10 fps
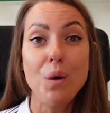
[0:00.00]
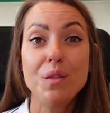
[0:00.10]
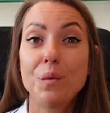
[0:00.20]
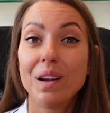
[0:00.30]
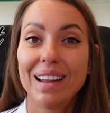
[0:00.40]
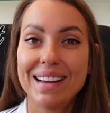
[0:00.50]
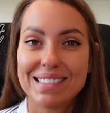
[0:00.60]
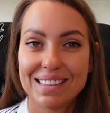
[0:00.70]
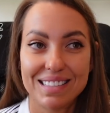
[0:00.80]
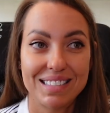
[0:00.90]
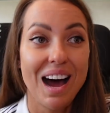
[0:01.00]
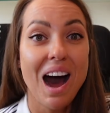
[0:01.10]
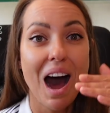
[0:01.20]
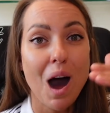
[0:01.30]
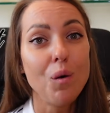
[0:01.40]
one realizes
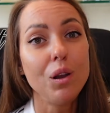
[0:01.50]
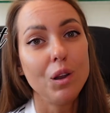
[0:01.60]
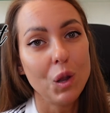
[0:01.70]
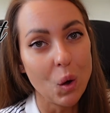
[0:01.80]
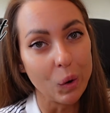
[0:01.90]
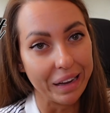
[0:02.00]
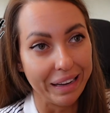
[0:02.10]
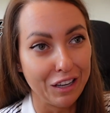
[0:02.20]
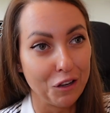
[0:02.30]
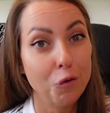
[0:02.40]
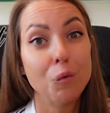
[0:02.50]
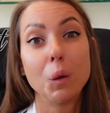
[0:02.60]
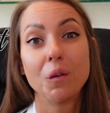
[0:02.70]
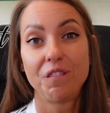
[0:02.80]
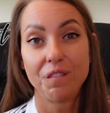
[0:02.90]
how lonely you
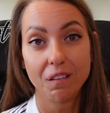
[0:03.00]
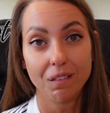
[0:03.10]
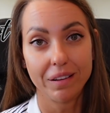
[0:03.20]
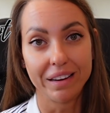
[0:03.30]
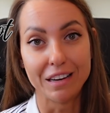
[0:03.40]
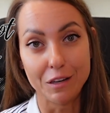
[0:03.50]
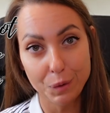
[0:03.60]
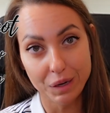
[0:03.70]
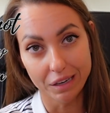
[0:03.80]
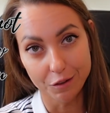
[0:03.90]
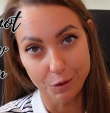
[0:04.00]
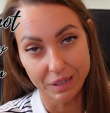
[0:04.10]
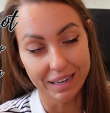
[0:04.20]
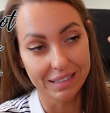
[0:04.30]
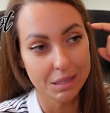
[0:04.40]
will feel in a new country
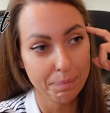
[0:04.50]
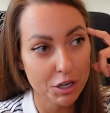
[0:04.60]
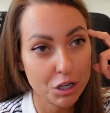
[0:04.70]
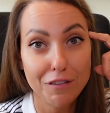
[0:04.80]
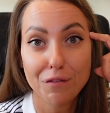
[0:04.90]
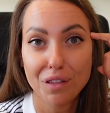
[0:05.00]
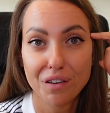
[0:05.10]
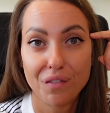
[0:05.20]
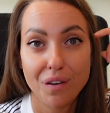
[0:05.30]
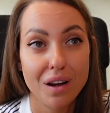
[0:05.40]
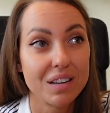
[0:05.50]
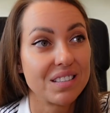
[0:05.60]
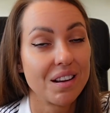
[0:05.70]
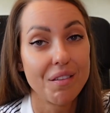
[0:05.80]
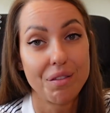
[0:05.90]
and especially for the first
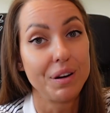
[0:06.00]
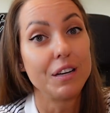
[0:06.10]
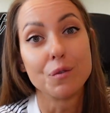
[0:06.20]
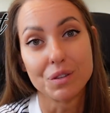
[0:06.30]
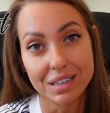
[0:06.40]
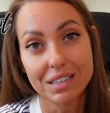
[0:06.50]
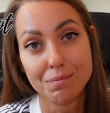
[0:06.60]
three to six